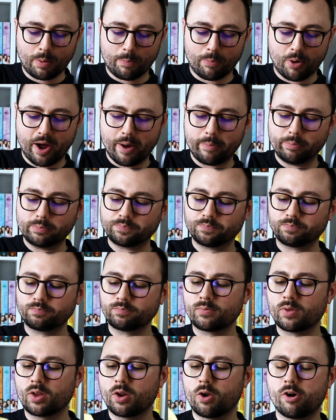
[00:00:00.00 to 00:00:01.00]
but
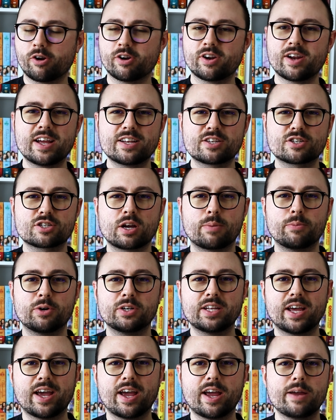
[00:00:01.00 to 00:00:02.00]
on a nice summer
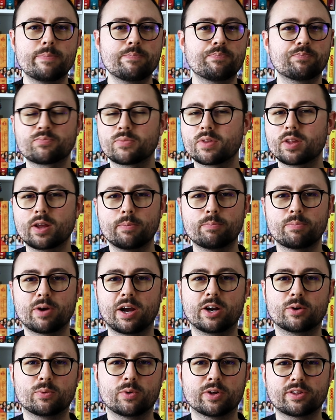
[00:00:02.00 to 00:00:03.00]
day,
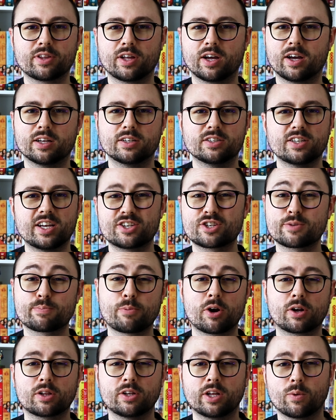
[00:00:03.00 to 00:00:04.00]
paired with a nice
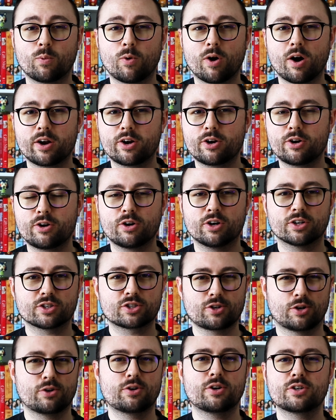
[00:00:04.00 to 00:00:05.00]
sparkling water or a
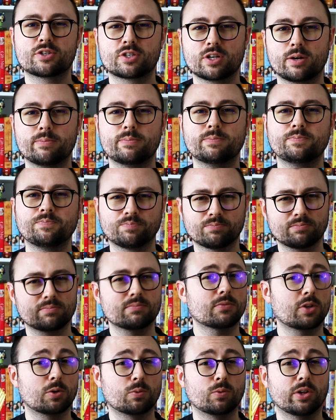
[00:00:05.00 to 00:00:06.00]
soda or something,
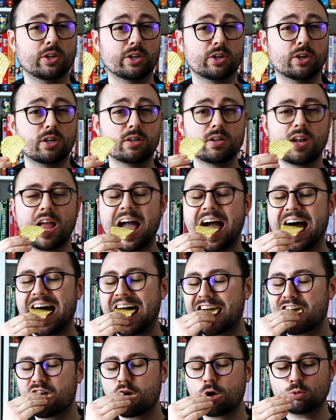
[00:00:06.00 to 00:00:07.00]
really good.
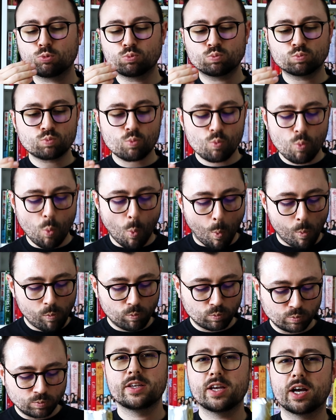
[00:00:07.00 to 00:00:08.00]

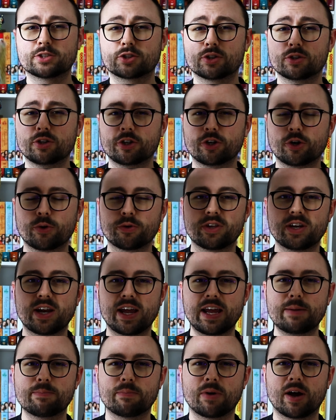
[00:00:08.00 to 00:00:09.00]
Yeah, so I'm gonna go with an
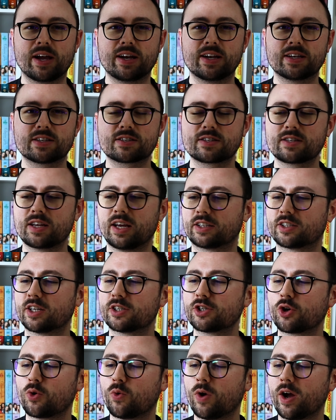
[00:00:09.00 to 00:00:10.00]
8 minus. It
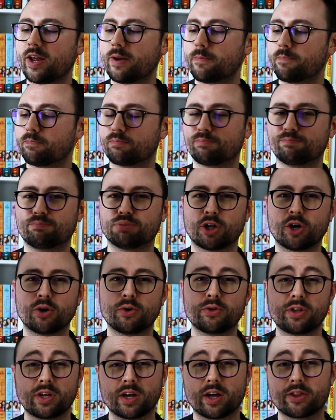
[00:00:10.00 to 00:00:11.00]
doesn't quite
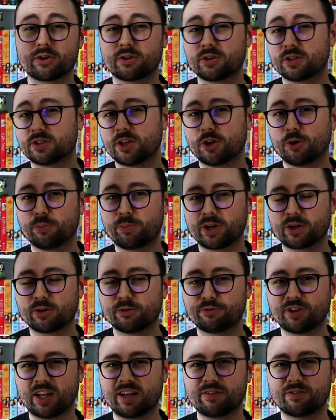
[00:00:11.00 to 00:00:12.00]
blow the other dill pickle
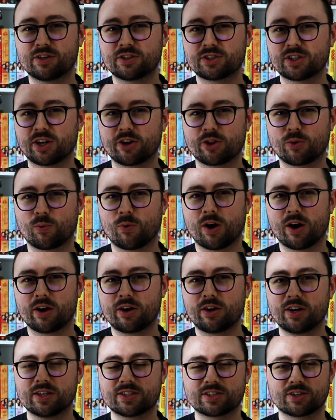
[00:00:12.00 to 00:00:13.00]
flavors out of the
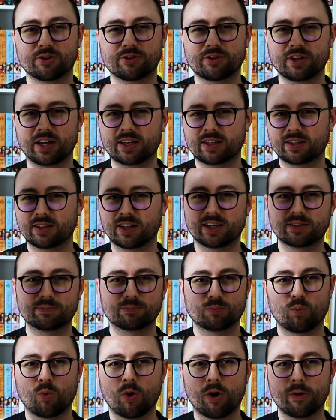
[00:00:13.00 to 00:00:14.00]
water. I still think like
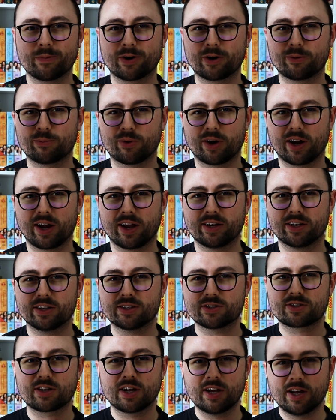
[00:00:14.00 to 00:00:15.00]
Walmart brand
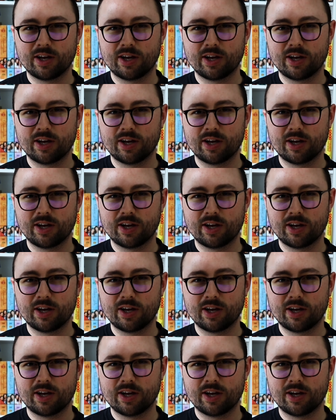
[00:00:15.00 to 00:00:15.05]
is